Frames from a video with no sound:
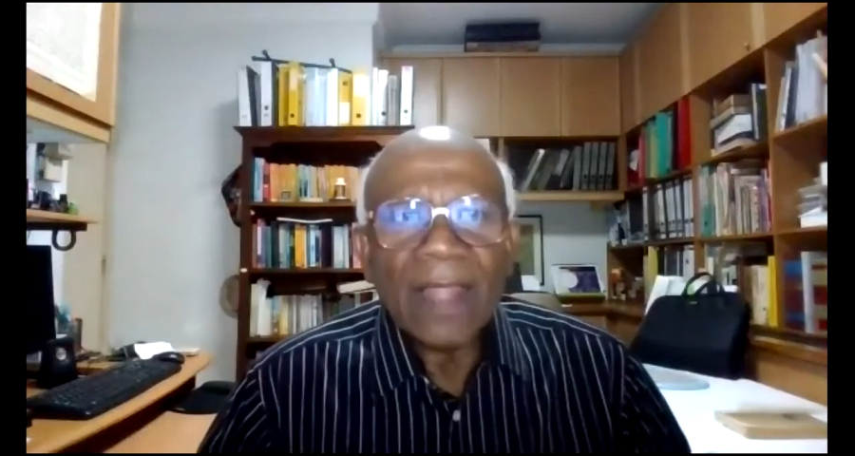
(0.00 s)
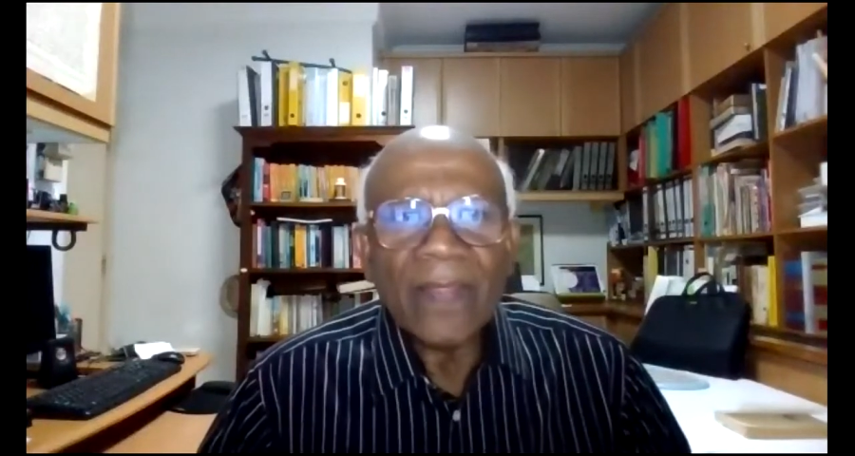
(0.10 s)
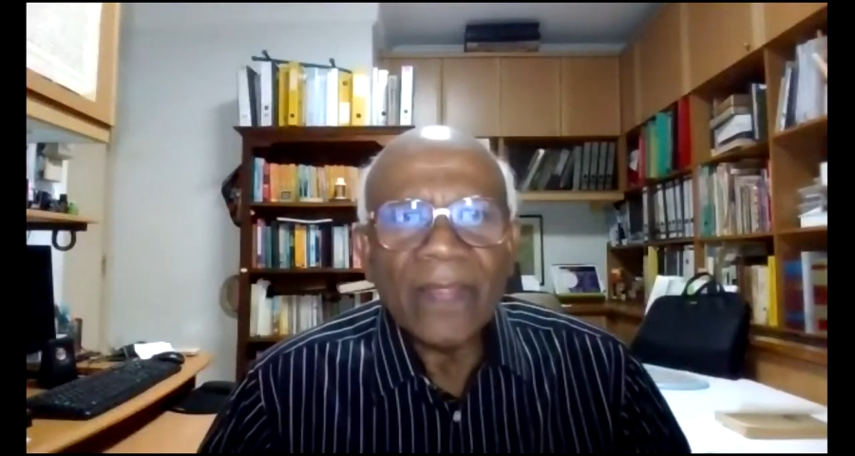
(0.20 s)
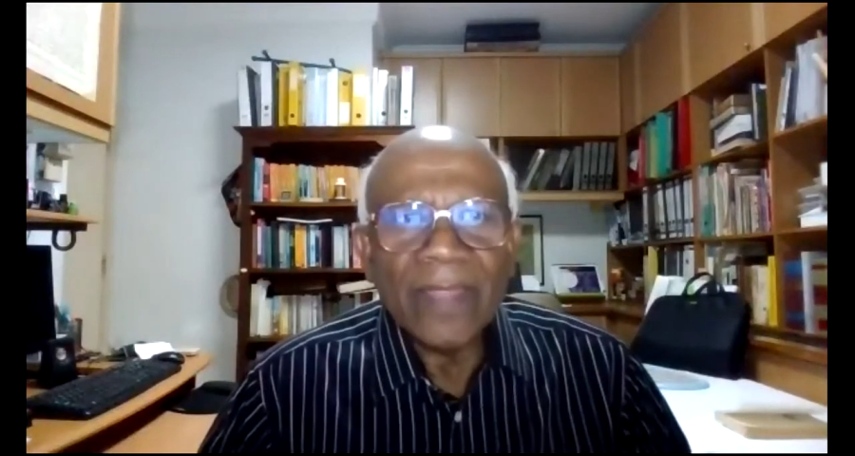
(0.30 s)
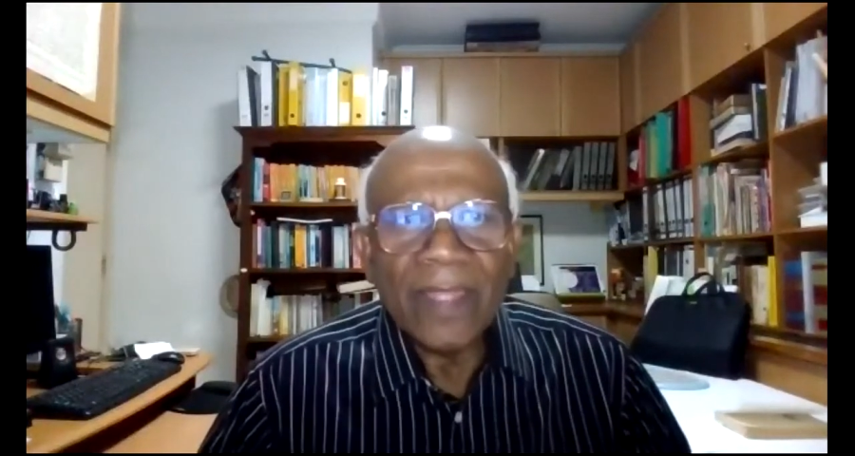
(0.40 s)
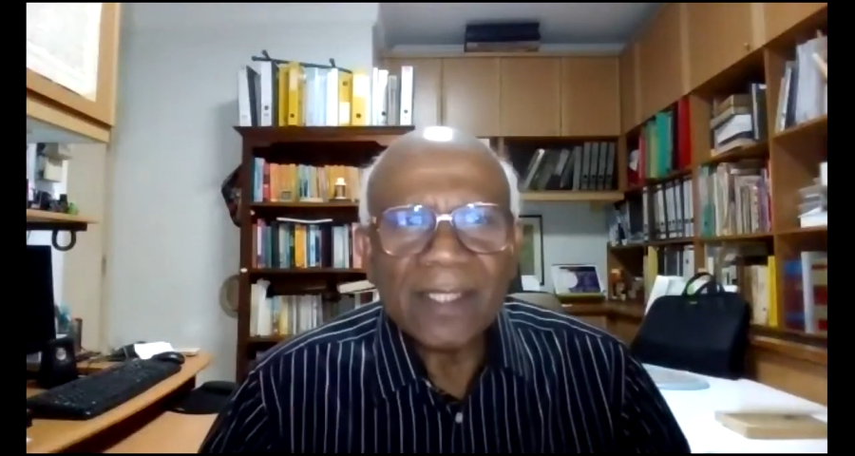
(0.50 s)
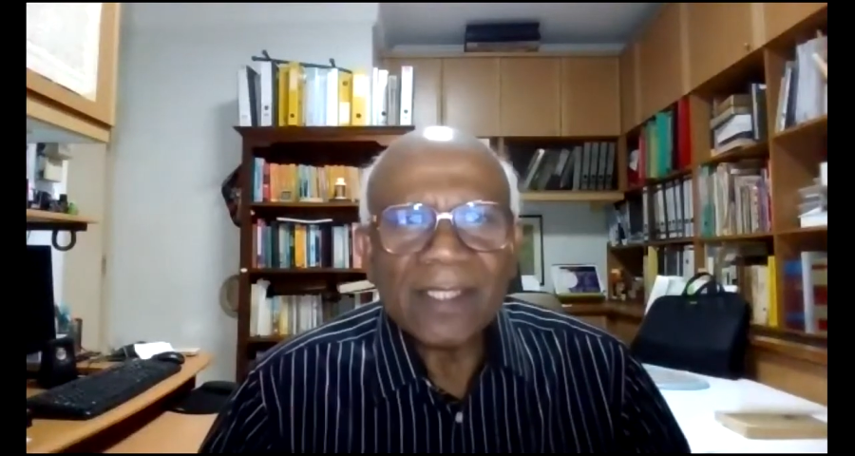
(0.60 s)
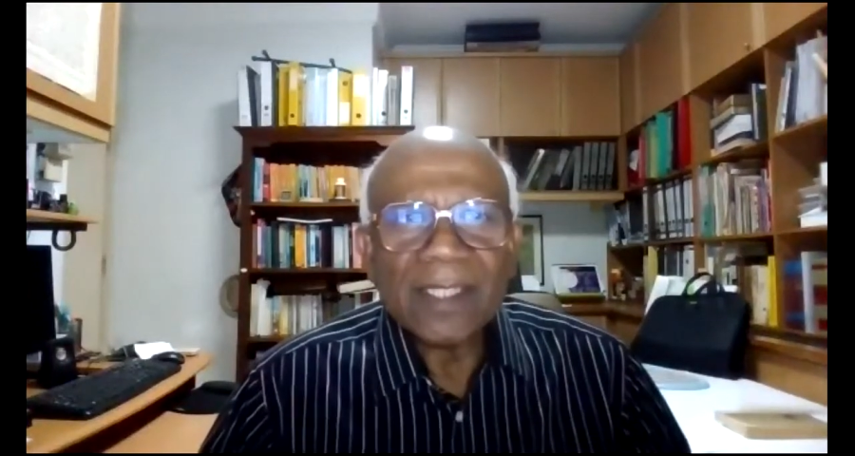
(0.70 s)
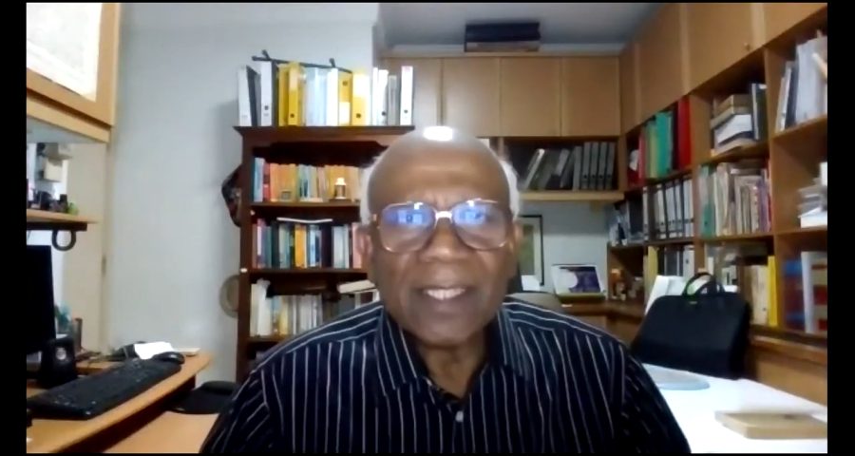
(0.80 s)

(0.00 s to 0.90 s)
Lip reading: This